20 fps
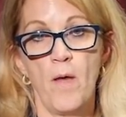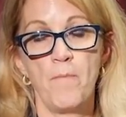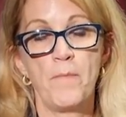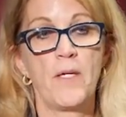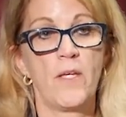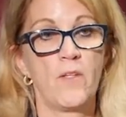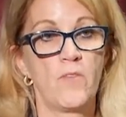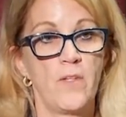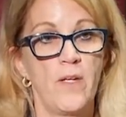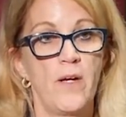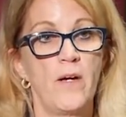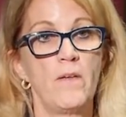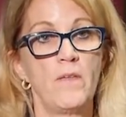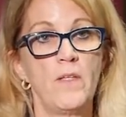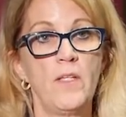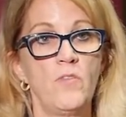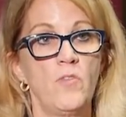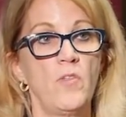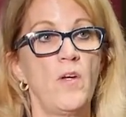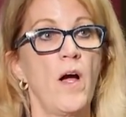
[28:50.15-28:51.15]
Because they're
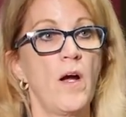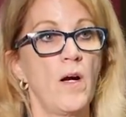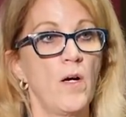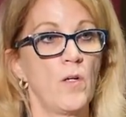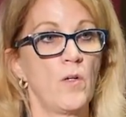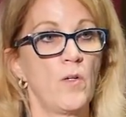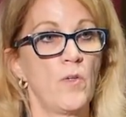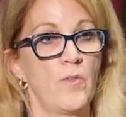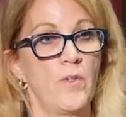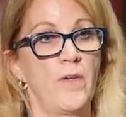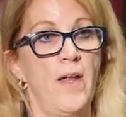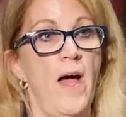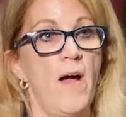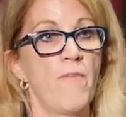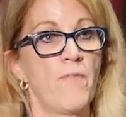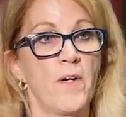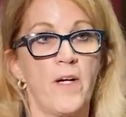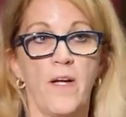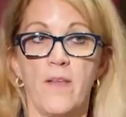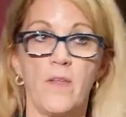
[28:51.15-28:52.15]
these young girls in
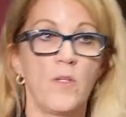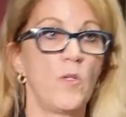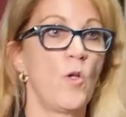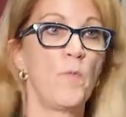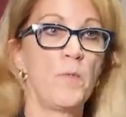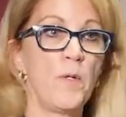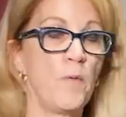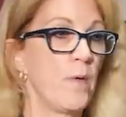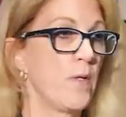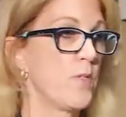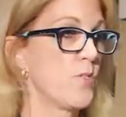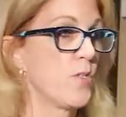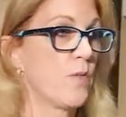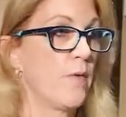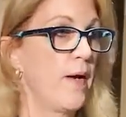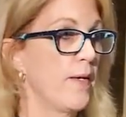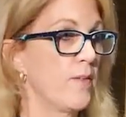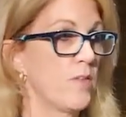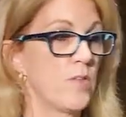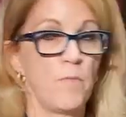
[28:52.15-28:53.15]
Africa that nobody wants
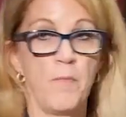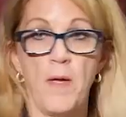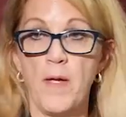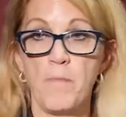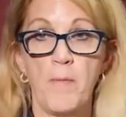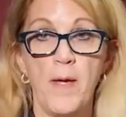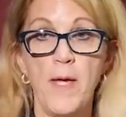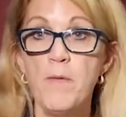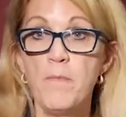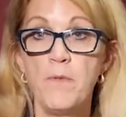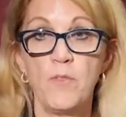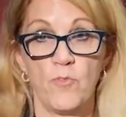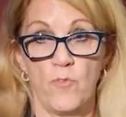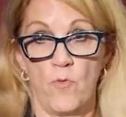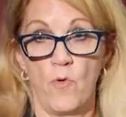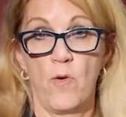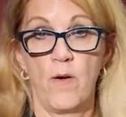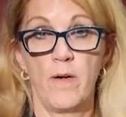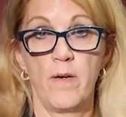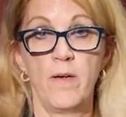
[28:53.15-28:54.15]
their eggs to make babies
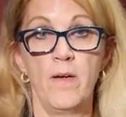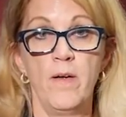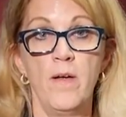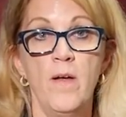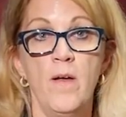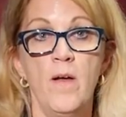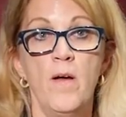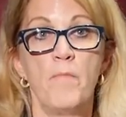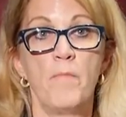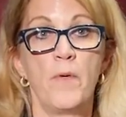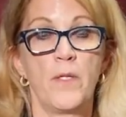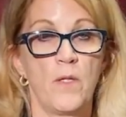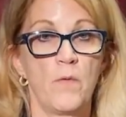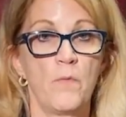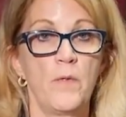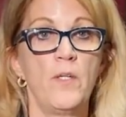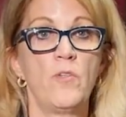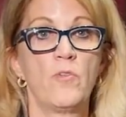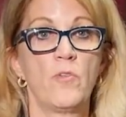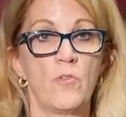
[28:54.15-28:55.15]
for, but the
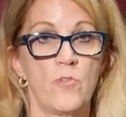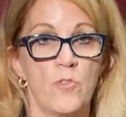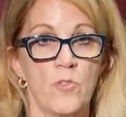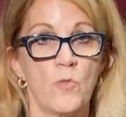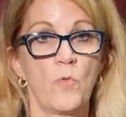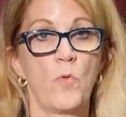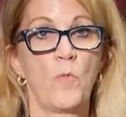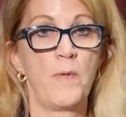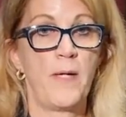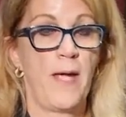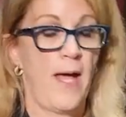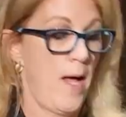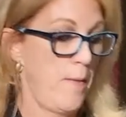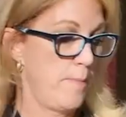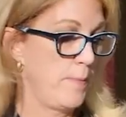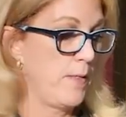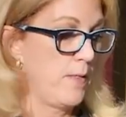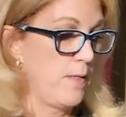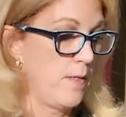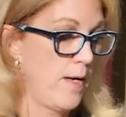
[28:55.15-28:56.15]
researchers will be
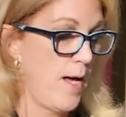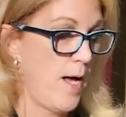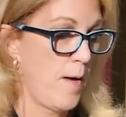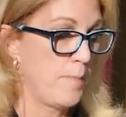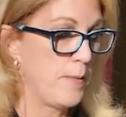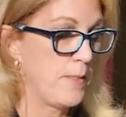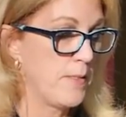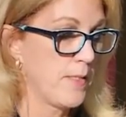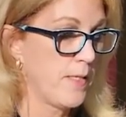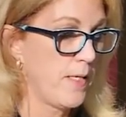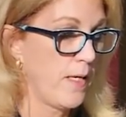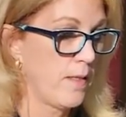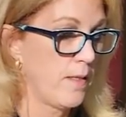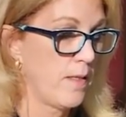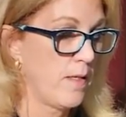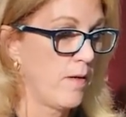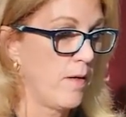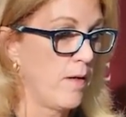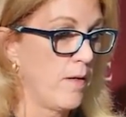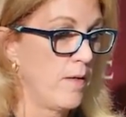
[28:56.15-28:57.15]
happy to get
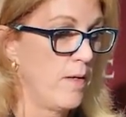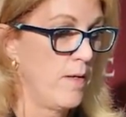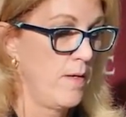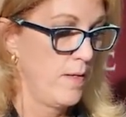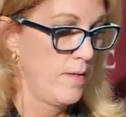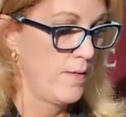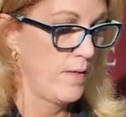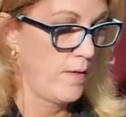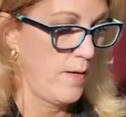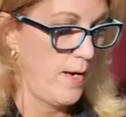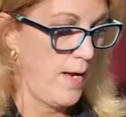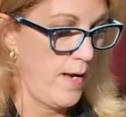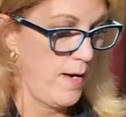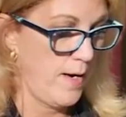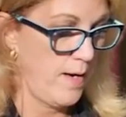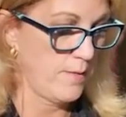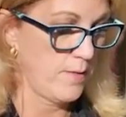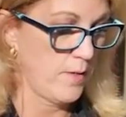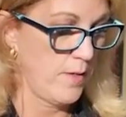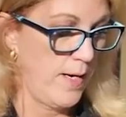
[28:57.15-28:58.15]
their
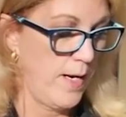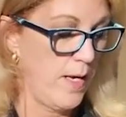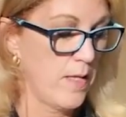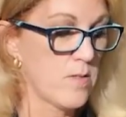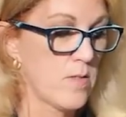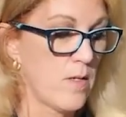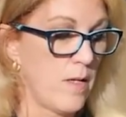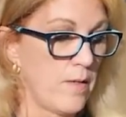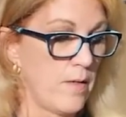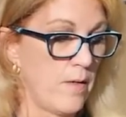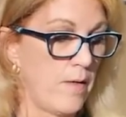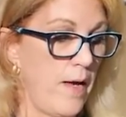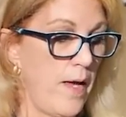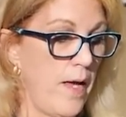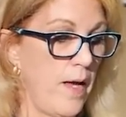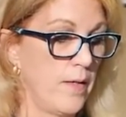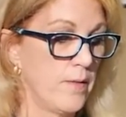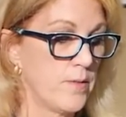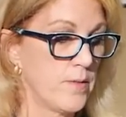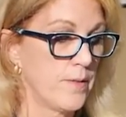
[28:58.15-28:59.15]
hands on their
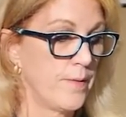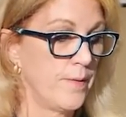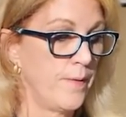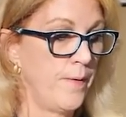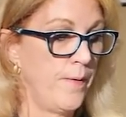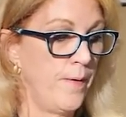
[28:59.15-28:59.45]
eggs.